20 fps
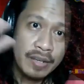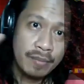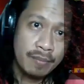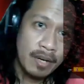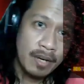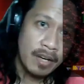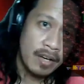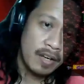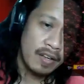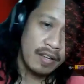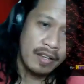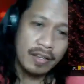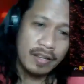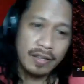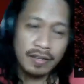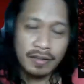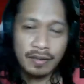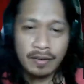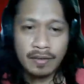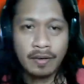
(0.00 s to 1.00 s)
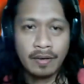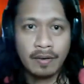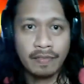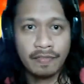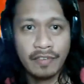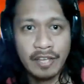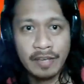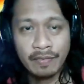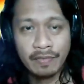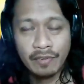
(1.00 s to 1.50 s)
in my
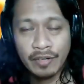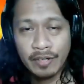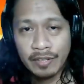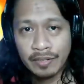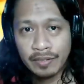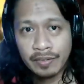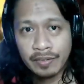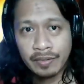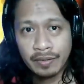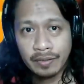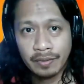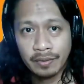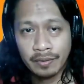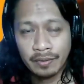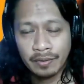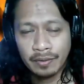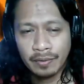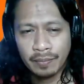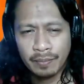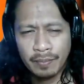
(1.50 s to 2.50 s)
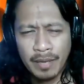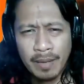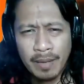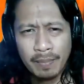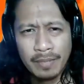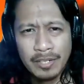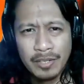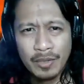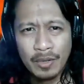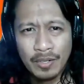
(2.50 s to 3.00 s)
favorite
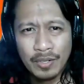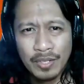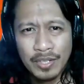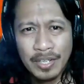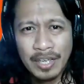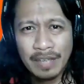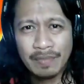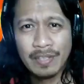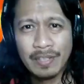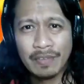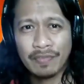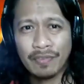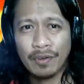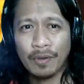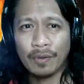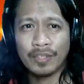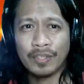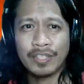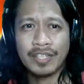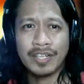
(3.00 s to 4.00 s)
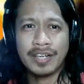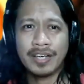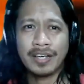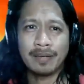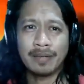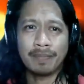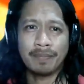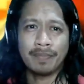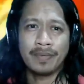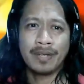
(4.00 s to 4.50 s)
MS-DOS games of all
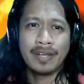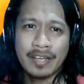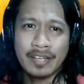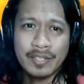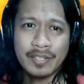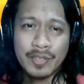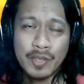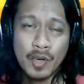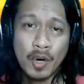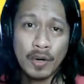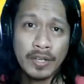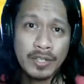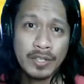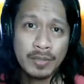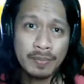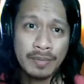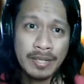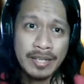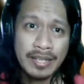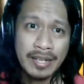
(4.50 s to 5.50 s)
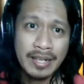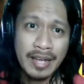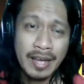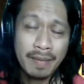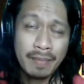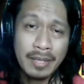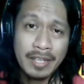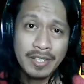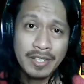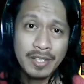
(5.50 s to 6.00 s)
time, it's going to be
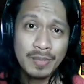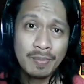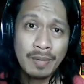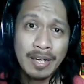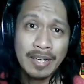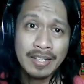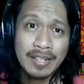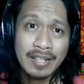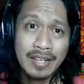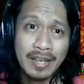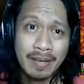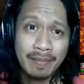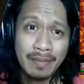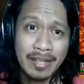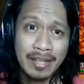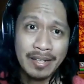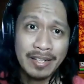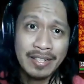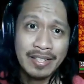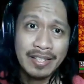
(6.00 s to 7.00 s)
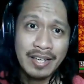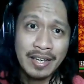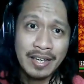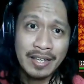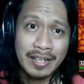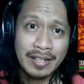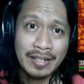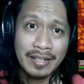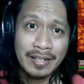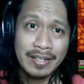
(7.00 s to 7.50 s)
Lemmings by DMA
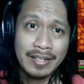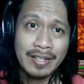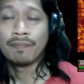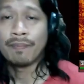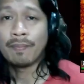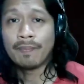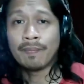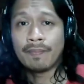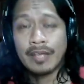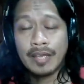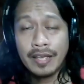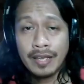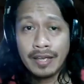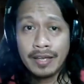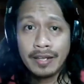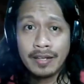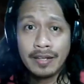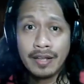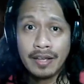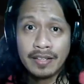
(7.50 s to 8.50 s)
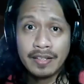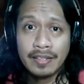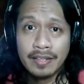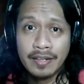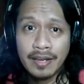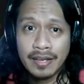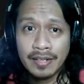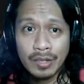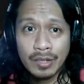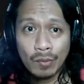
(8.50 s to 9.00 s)
Design in
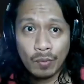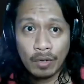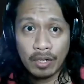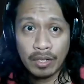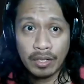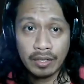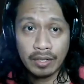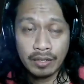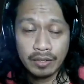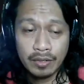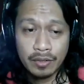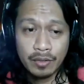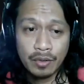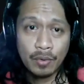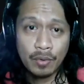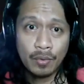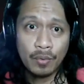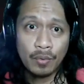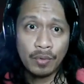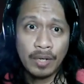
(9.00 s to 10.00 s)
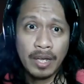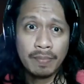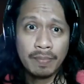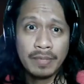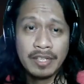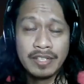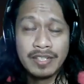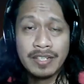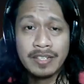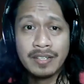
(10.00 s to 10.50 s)
1991. So
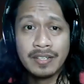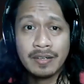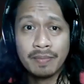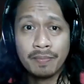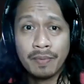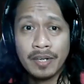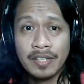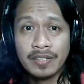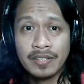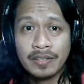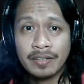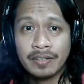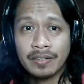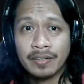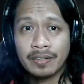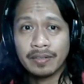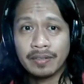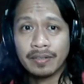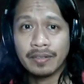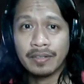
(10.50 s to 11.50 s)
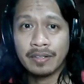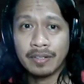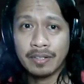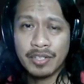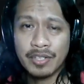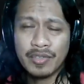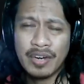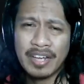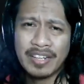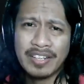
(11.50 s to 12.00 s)
Lemmings is a puzzle
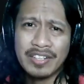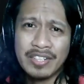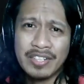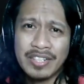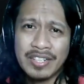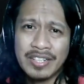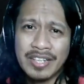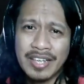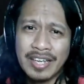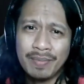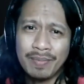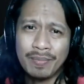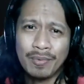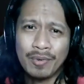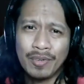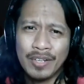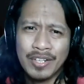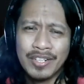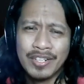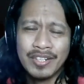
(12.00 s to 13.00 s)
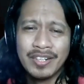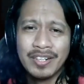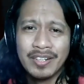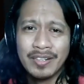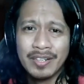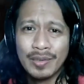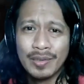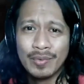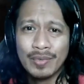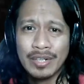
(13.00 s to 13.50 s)
strategy game
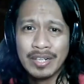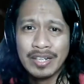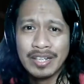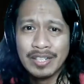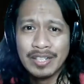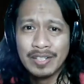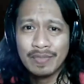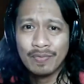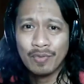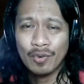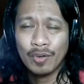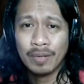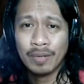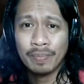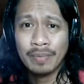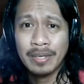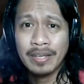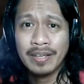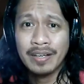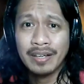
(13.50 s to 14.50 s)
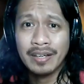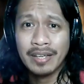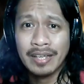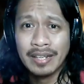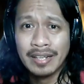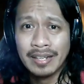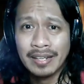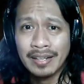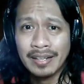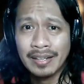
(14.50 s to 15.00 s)
originally released for Amiga
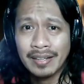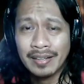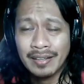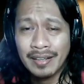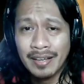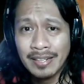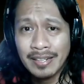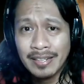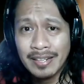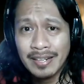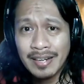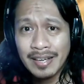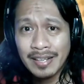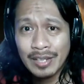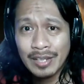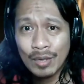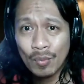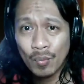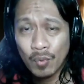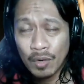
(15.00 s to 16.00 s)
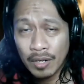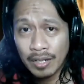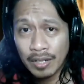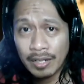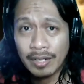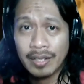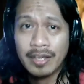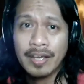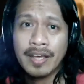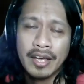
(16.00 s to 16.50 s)
in
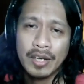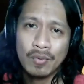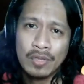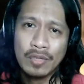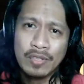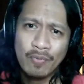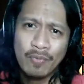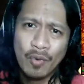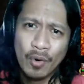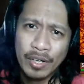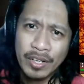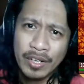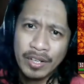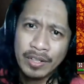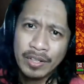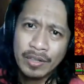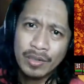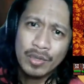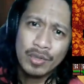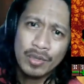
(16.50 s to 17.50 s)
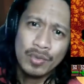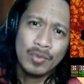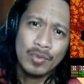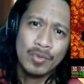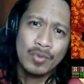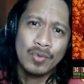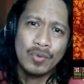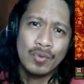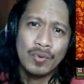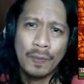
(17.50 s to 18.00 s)
1991 and was ported
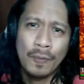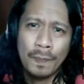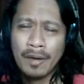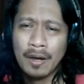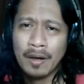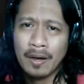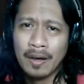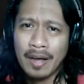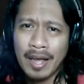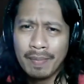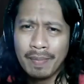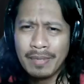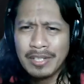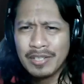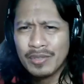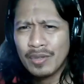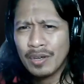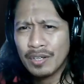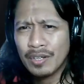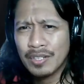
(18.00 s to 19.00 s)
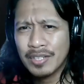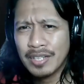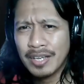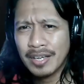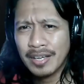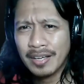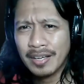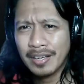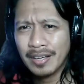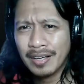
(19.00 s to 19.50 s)
to MS-DOS
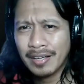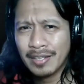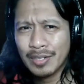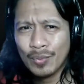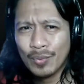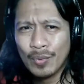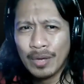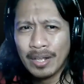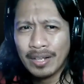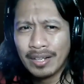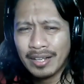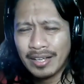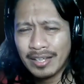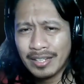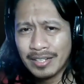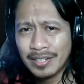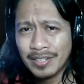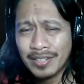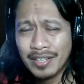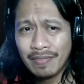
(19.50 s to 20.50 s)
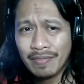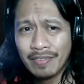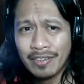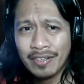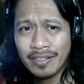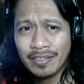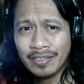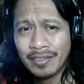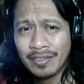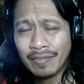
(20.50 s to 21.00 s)
as well as
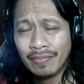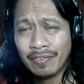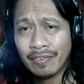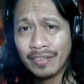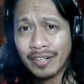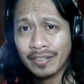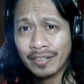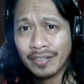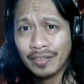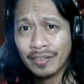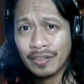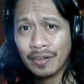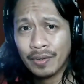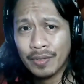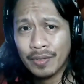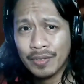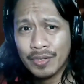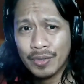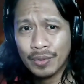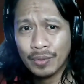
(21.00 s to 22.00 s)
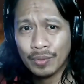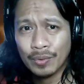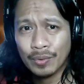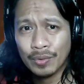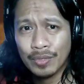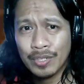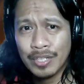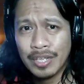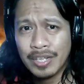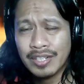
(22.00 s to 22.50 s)
several different
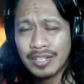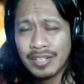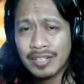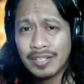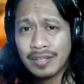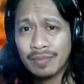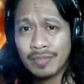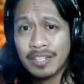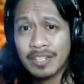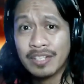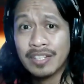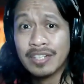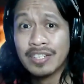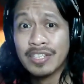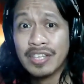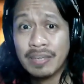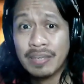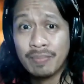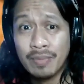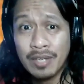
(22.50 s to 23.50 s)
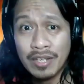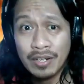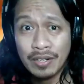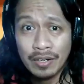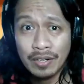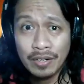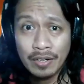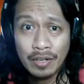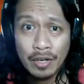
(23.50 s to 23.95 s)
consoles and systems in the same year.